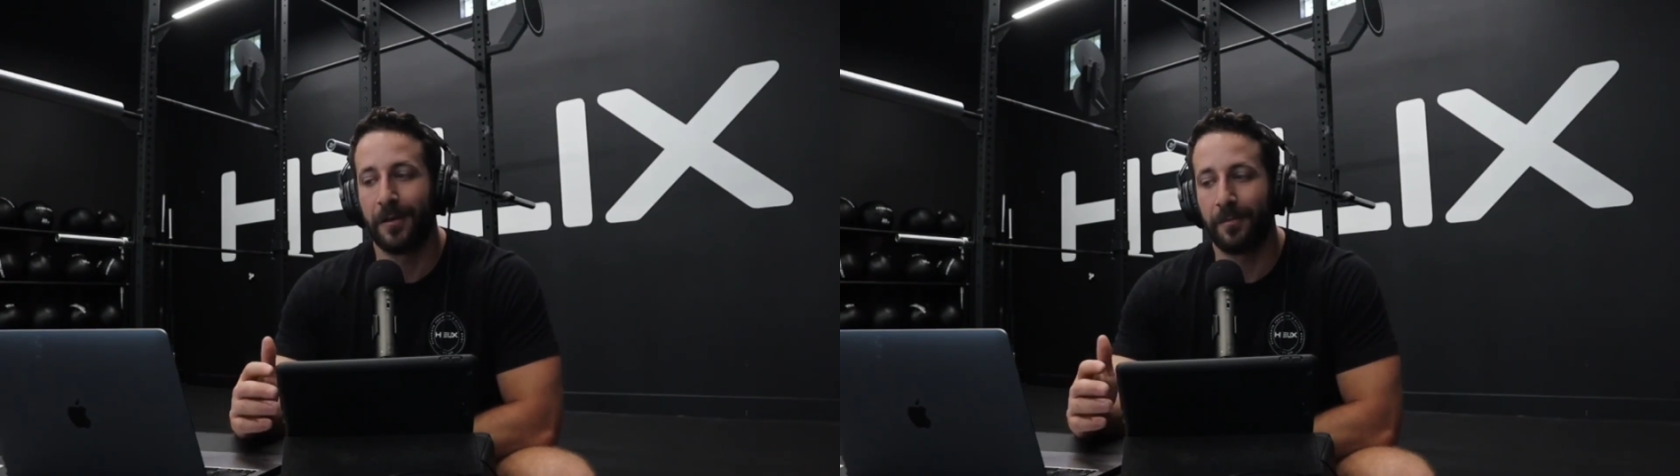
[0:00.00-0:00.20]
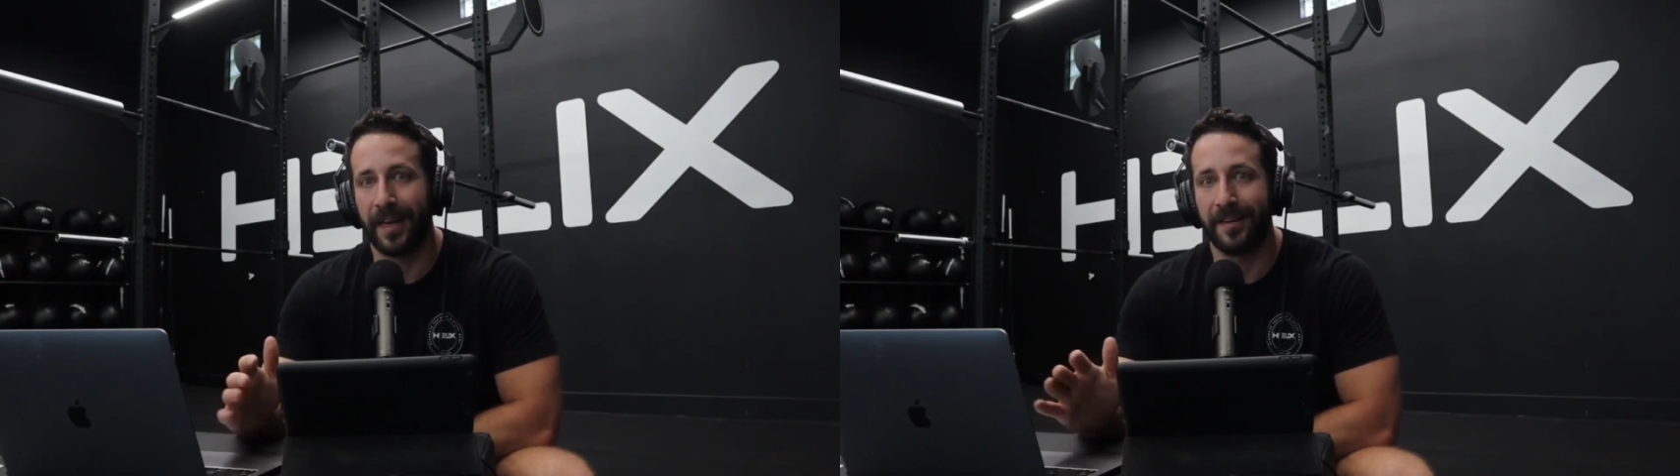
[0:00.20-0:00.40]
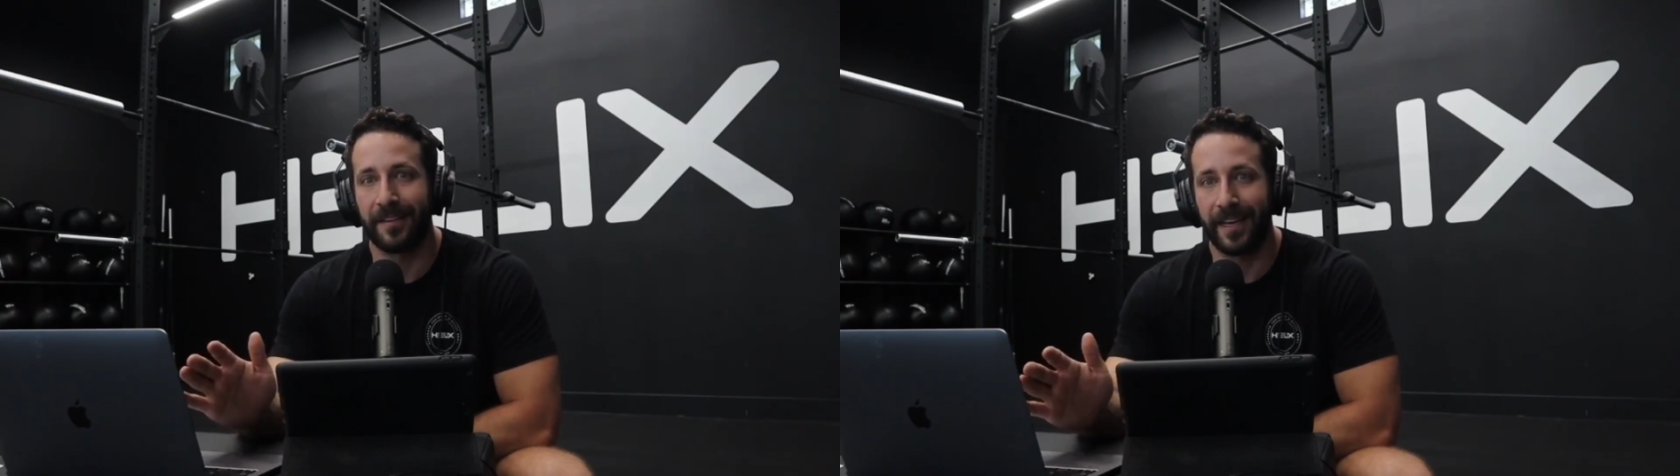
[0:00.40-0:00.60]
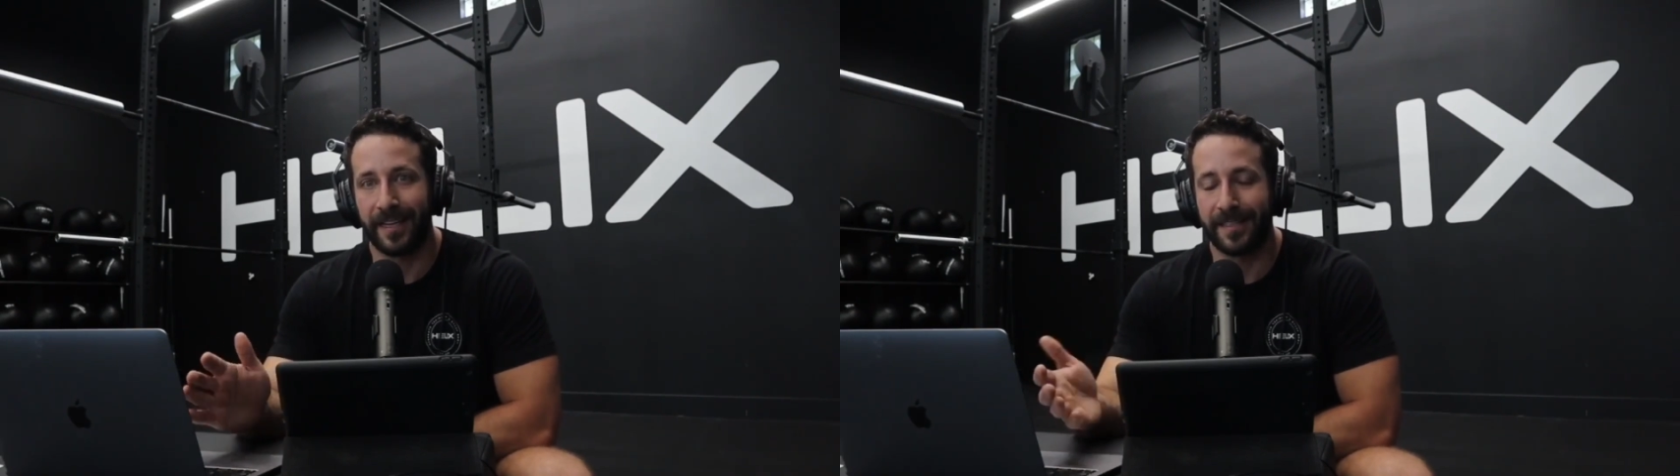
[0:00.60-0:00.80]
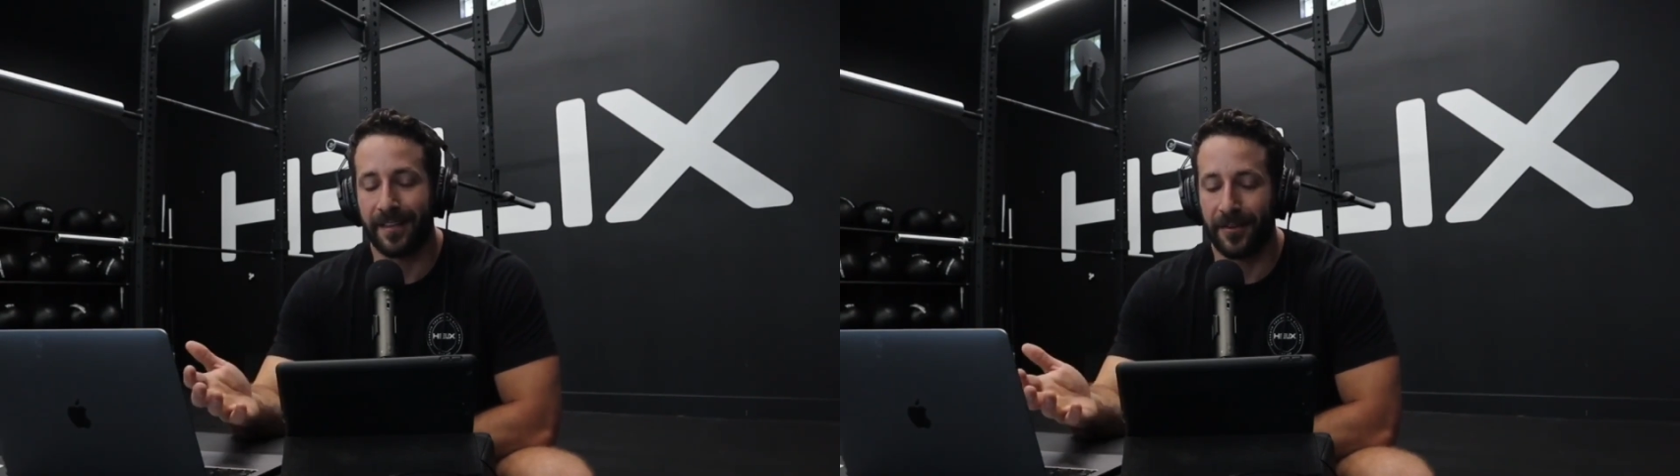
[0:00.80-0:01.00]
but like I
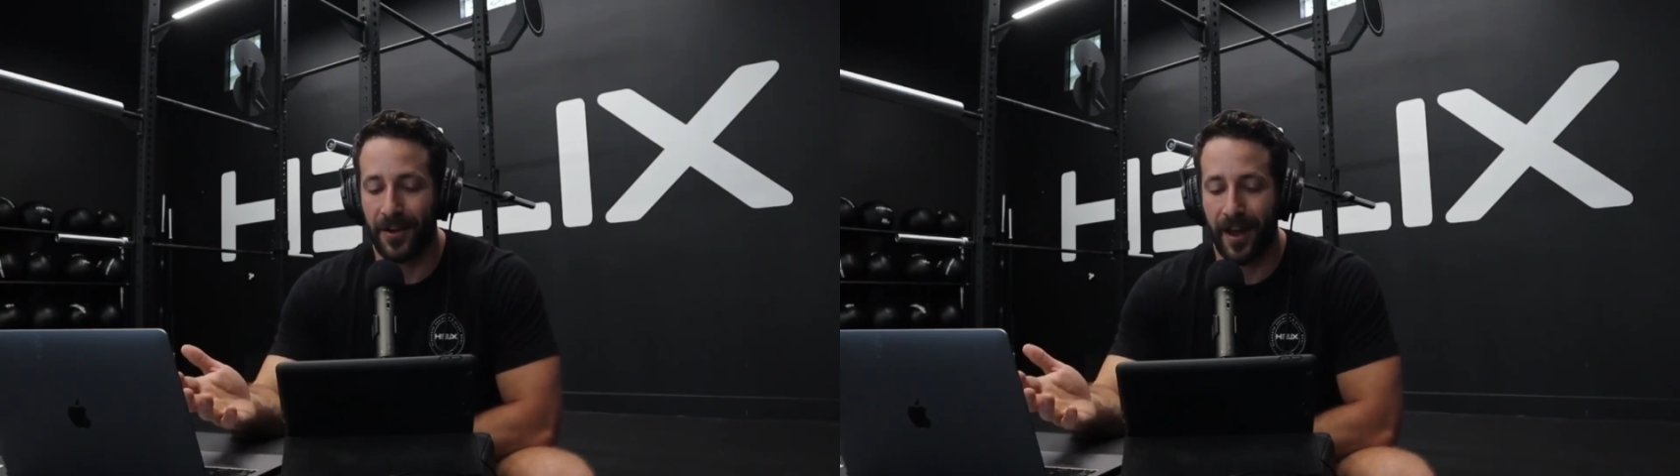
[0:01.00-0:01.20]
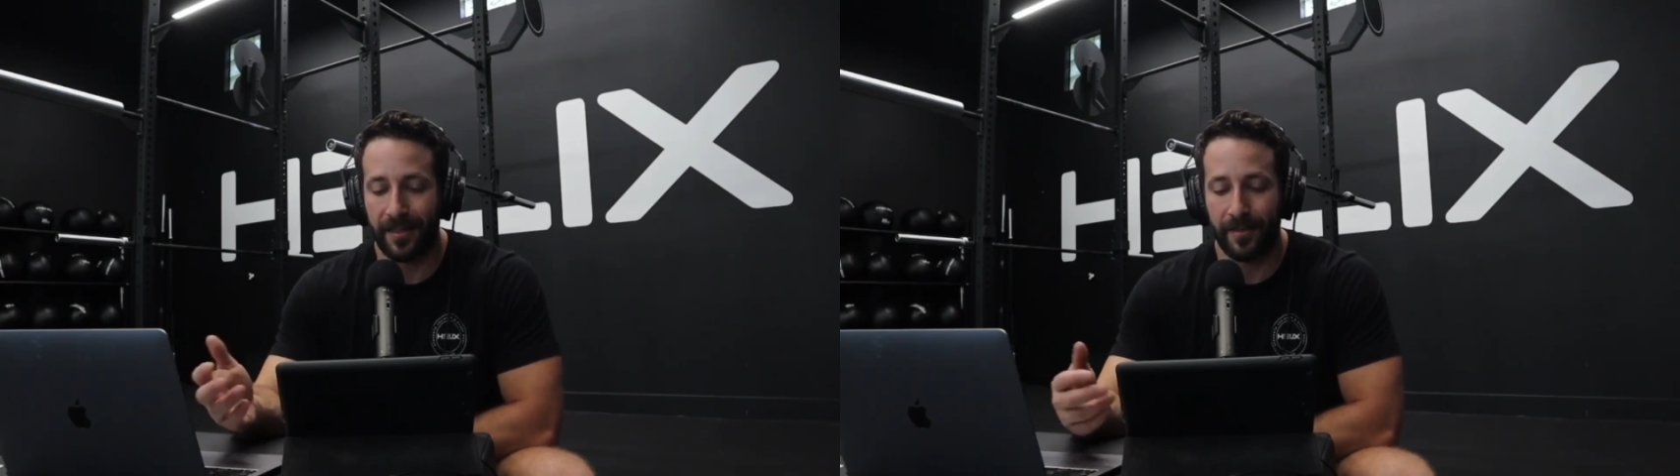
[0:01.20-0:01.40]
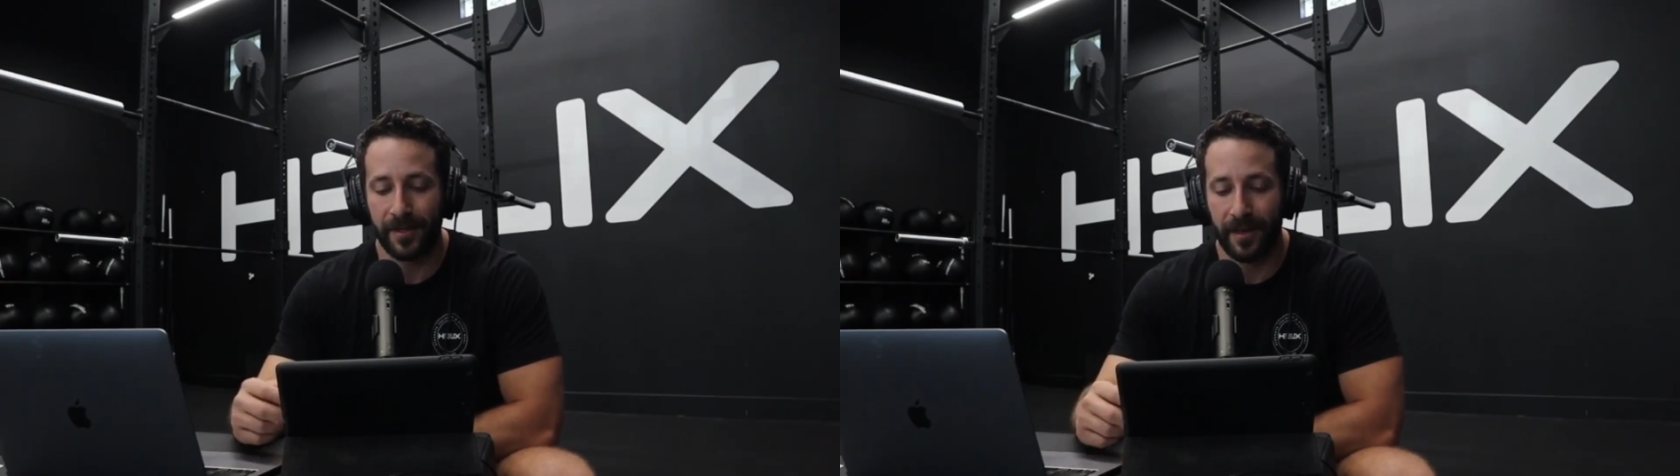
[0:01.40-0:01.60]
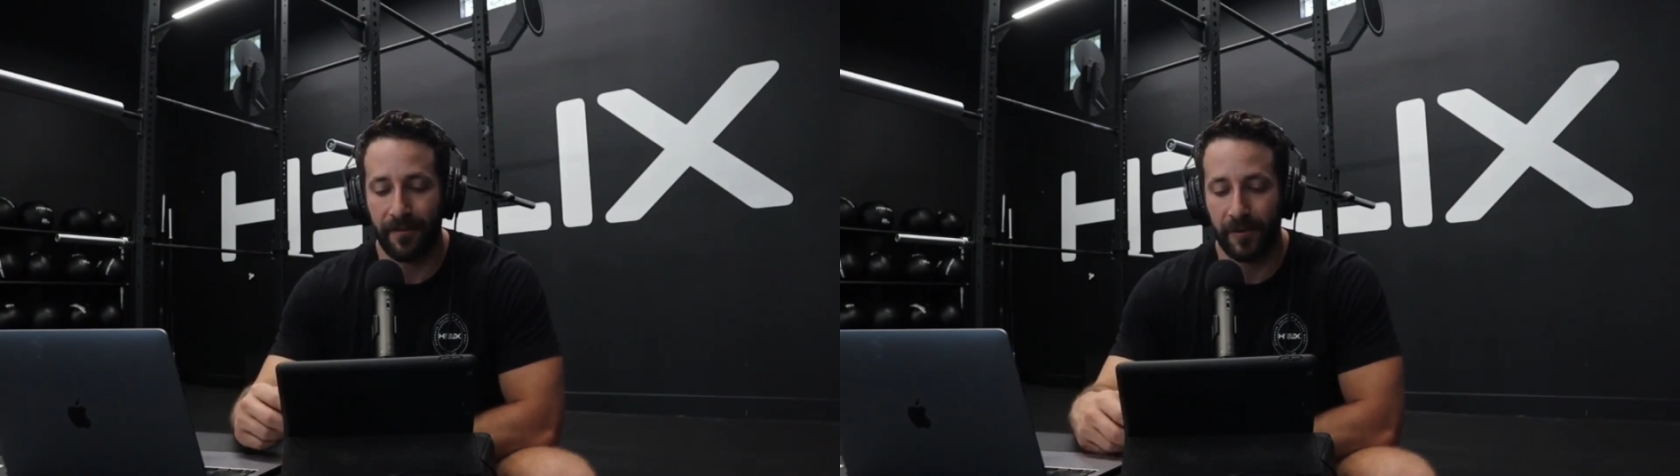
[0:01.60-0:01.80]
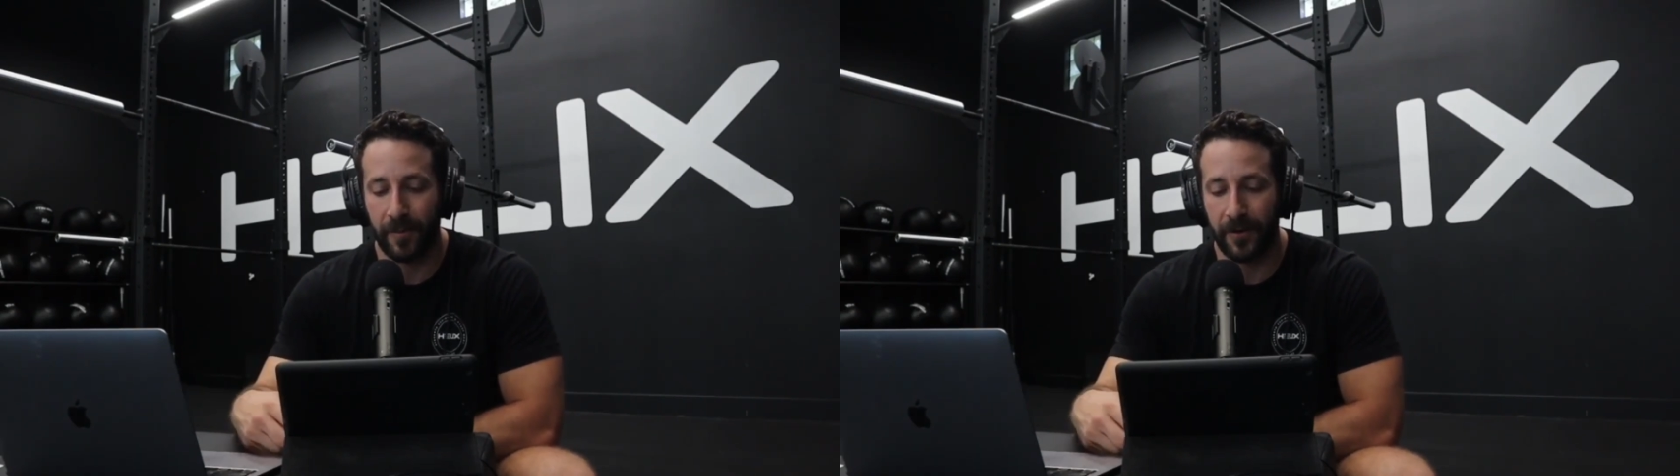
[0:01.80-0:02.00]
said, they're not the most
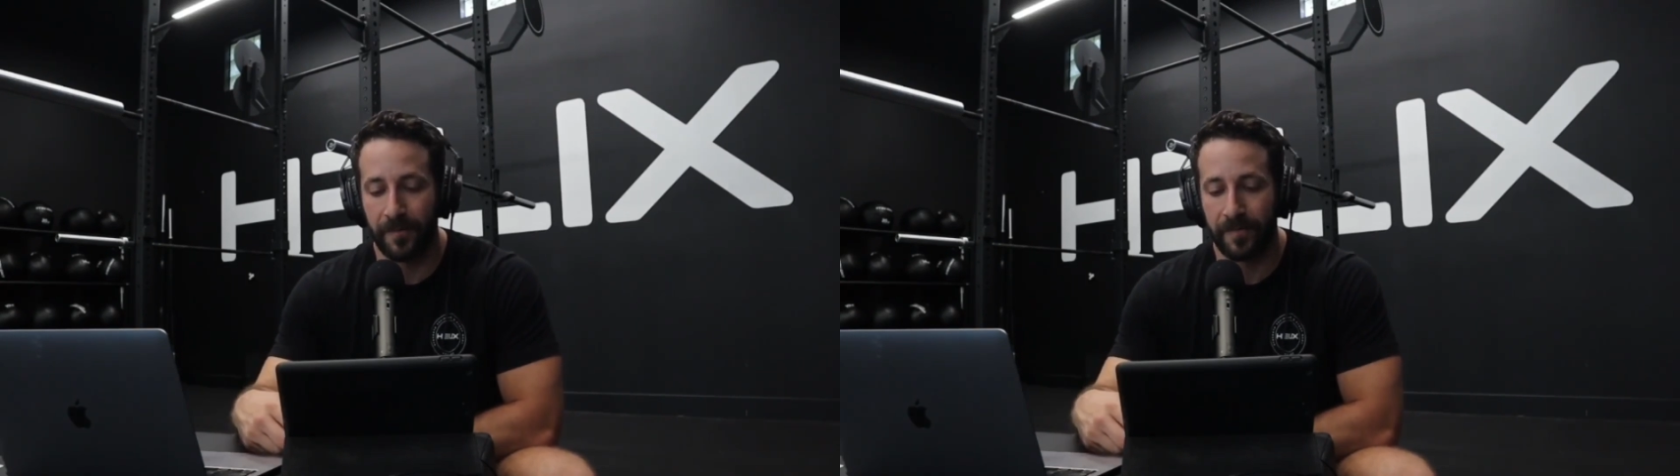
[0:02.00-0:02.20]
comfortable.